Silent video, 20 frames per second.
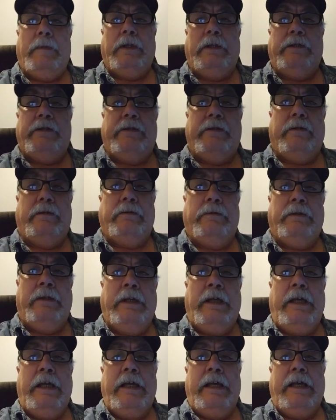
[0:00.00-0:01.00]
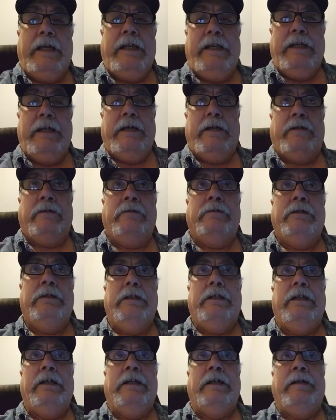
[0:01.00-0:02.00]
So, anyhow,
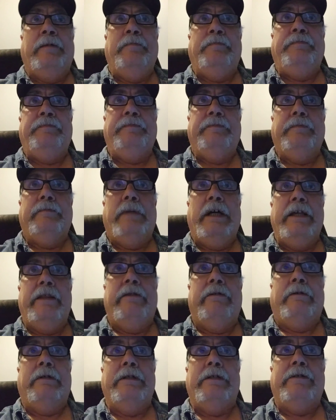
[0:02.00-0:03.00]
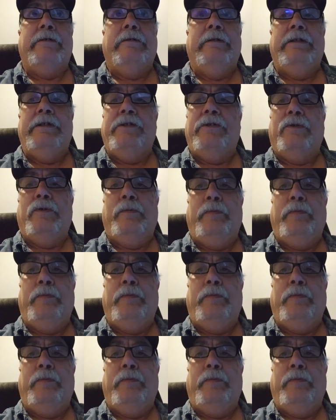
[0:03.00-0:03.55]
my thoughts on this whole